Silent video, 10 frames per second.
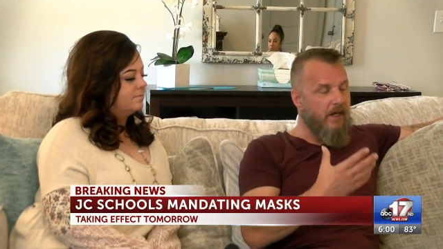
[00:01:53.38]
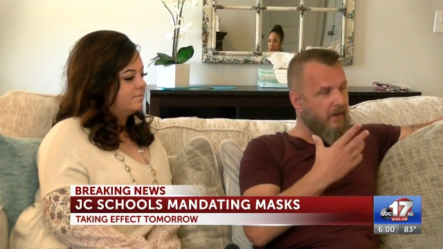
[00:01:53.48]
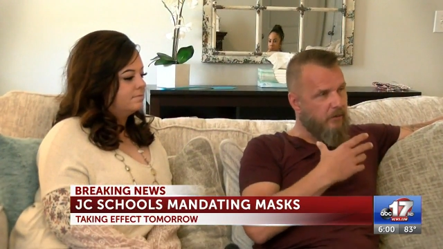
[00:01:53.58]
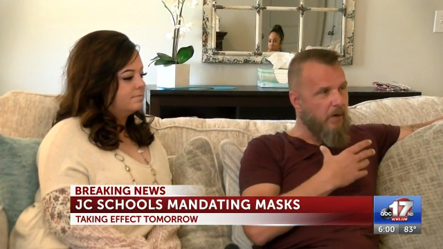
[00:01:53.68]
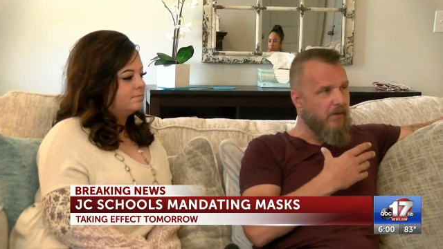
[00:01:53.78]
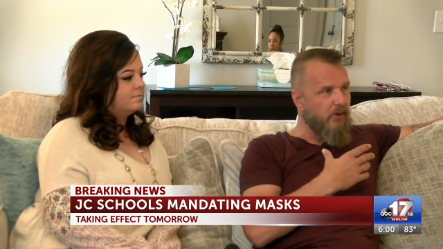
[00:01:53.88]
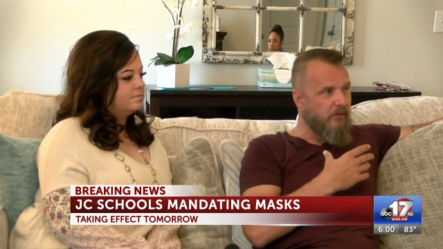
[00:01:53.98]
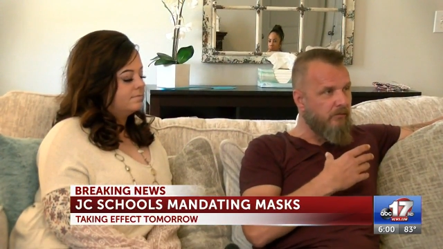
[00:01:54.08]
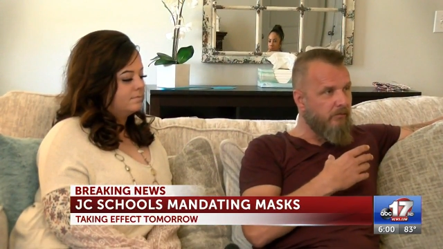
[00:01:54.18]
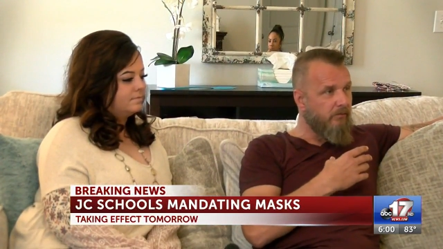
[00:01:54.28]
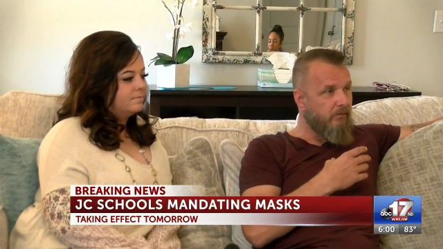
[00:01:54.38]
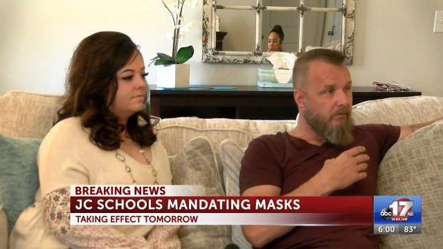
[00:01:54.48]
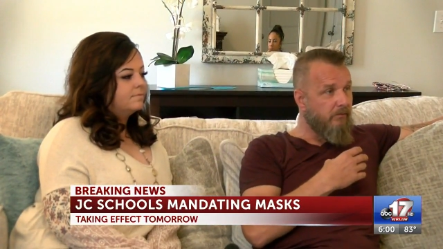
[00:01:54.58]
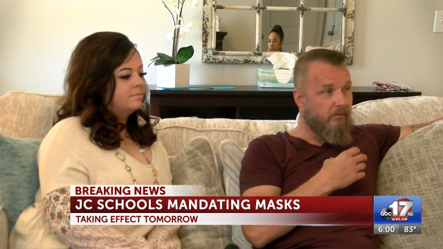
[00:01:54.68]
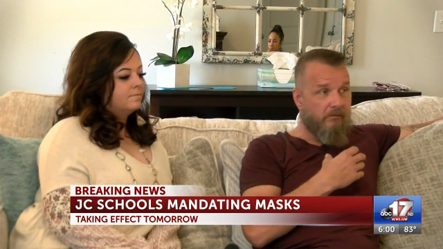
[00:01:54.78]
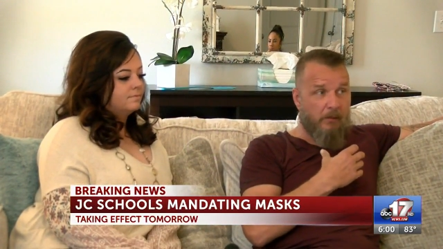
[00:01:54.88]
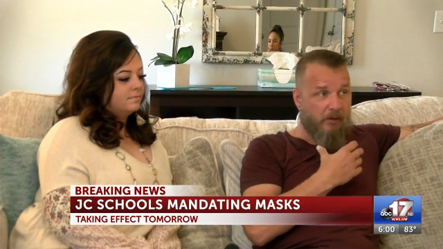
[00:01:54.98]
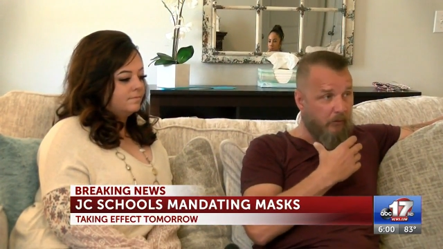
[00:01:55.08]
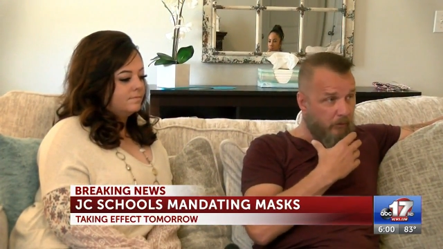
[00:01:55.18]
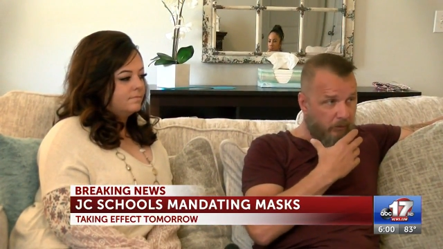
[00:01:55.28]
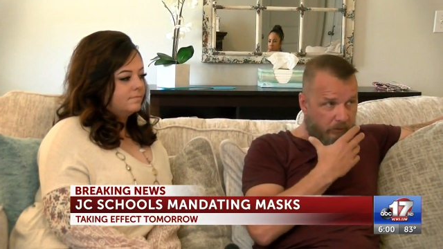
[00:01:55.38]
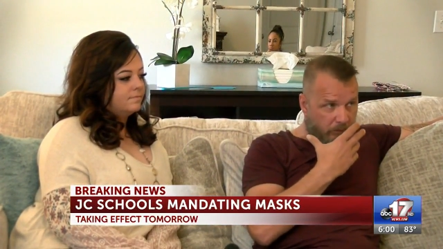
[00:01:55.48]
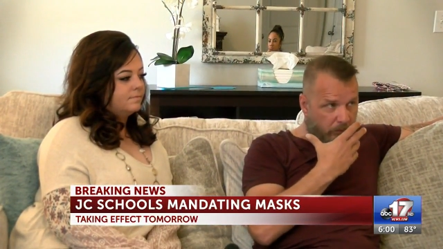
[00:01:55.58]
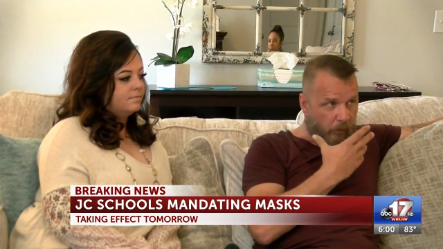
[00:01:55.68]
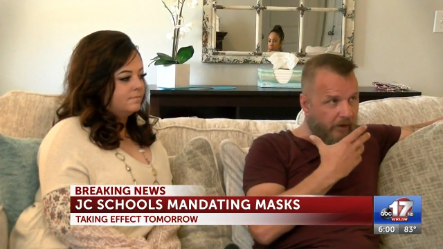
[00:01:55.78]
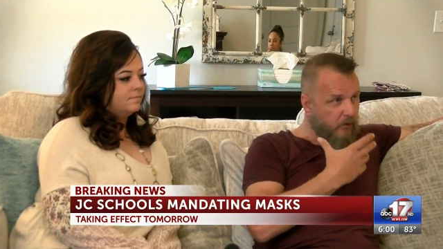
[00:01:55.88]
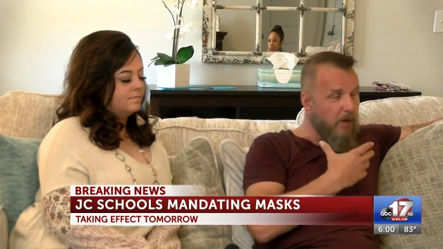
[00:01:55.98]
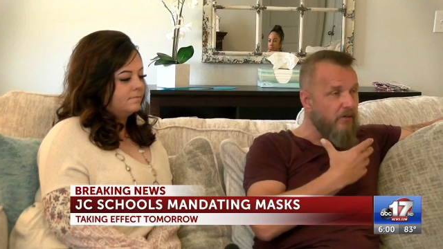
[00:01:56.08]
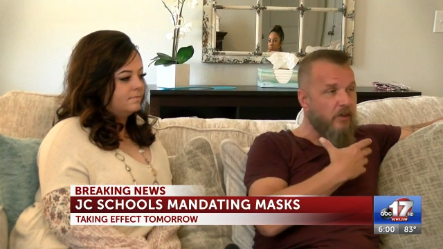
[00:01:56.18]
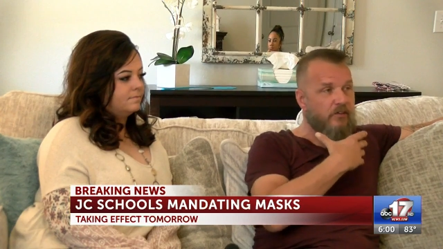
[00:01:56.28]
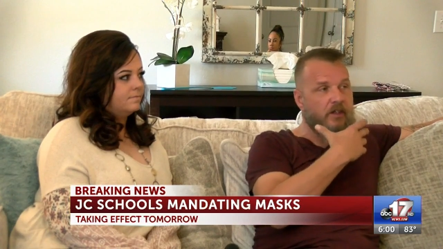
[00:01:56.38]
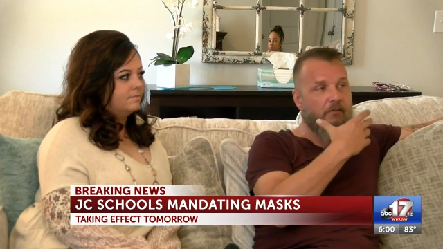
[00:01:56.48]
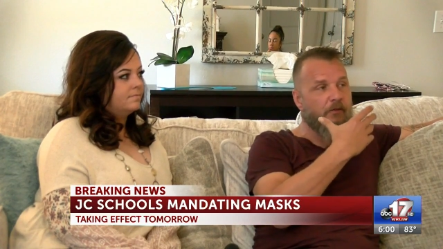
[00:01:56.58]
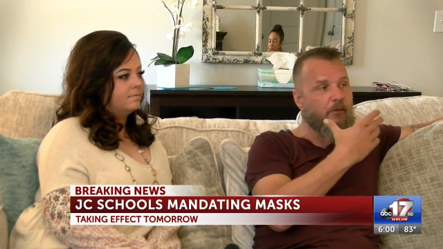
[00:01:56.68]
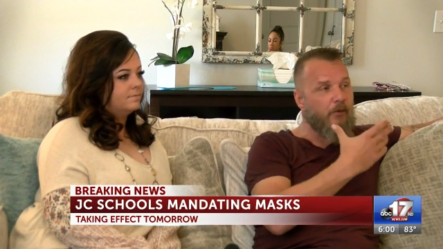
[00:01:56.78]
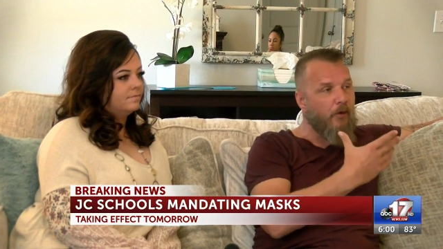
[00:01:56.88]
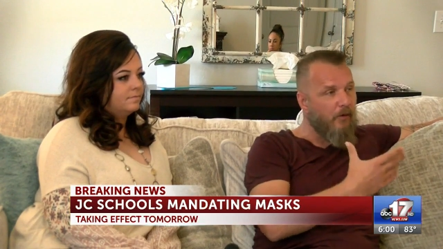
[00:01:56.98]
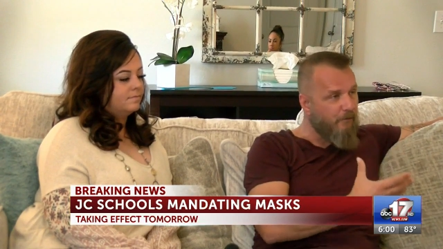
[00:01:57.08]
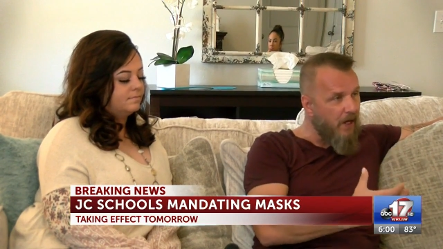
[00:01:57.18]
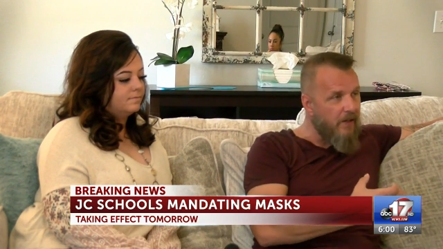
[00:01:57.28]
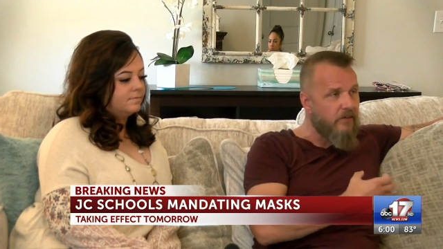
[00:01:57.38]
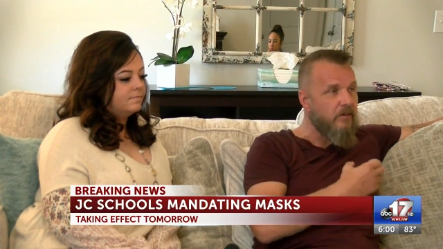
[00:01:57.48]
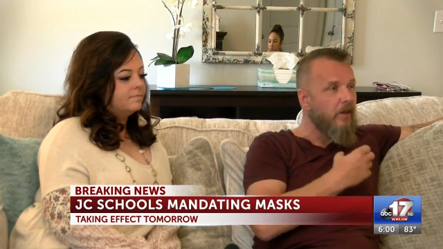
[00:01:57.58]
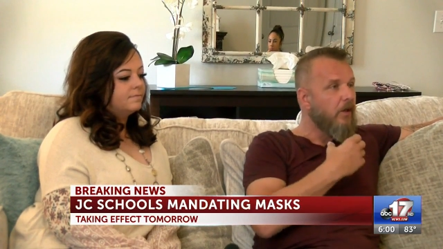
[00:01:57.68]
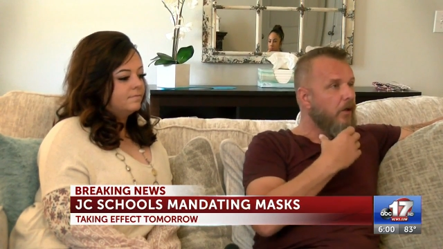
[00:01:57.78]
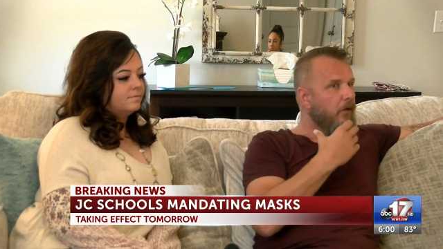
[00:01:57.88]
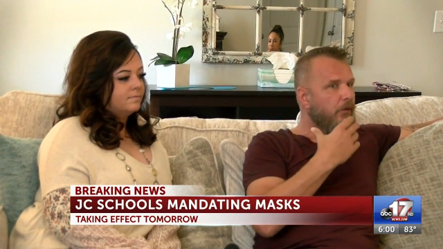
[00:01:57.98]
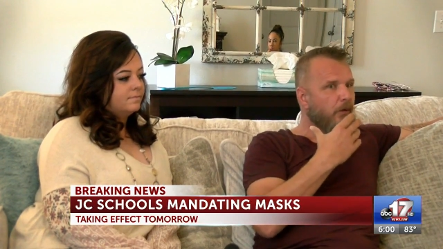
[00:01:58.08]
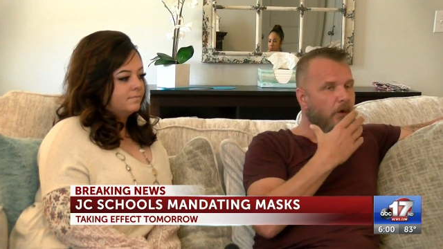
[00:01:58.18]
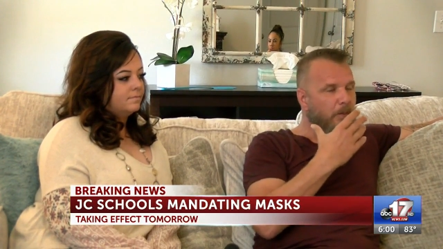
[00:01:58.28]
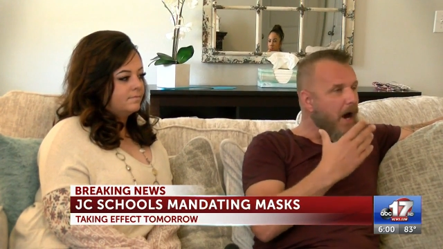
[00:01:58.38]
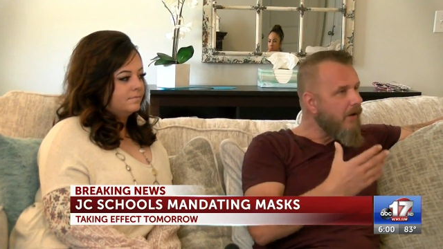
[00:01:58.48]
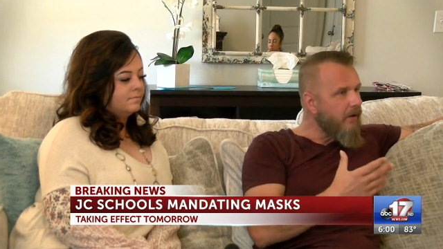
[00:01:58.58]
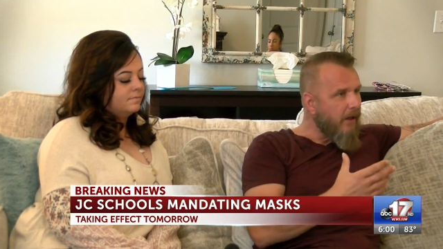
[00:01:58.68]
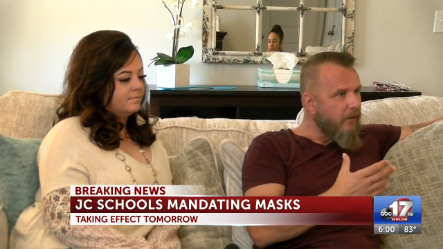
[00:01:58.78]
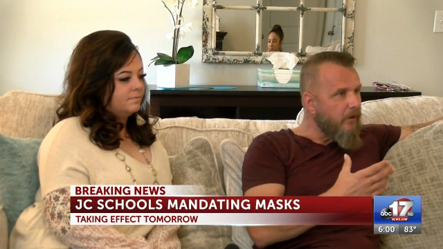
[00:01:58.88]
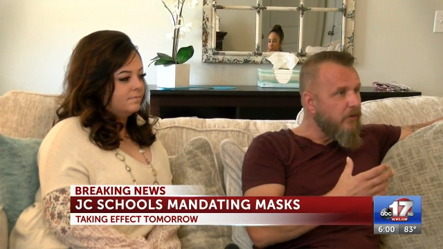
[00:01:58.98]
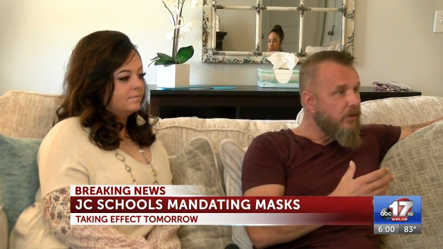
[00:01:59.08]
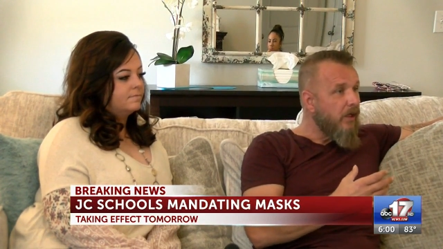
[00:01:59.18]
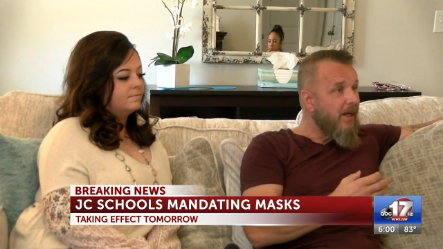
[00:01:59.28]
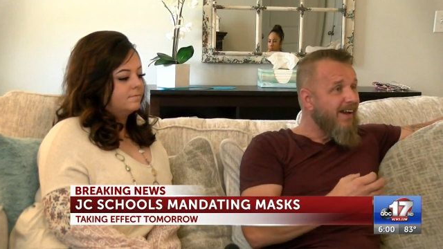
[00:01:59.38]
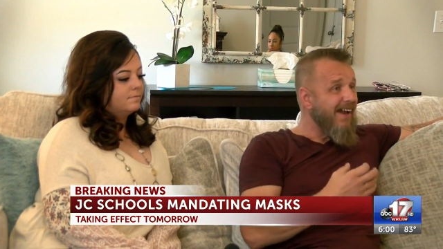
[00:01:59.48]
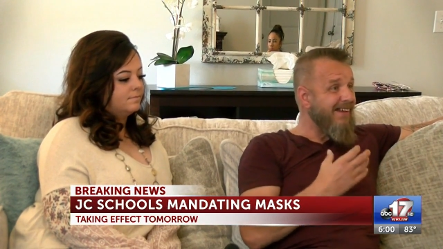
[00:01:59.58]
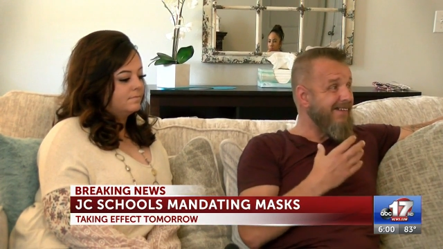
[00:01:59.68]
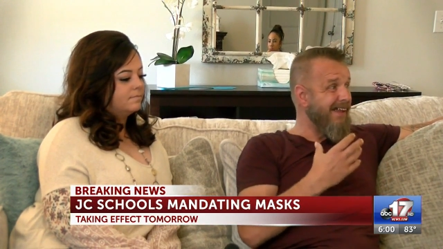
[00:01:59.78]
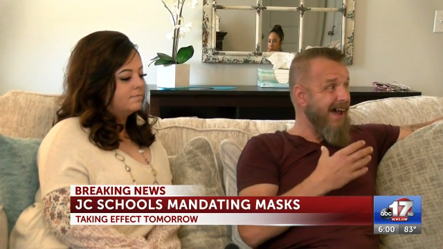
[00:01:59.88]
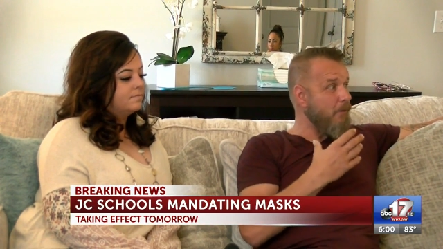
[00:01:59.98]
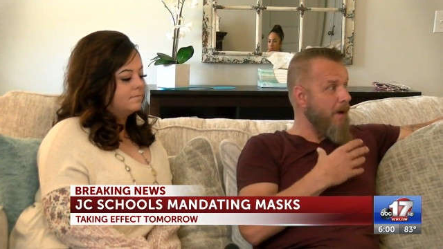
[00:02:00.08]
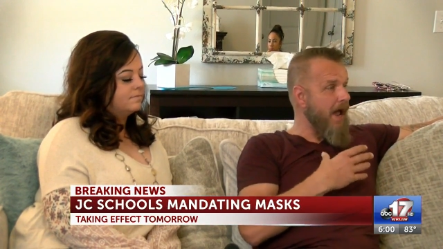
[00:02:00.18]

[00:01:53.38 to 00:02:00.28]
Speaker 1: that expression. I mean, we express ourselves through our face, through our body language, and that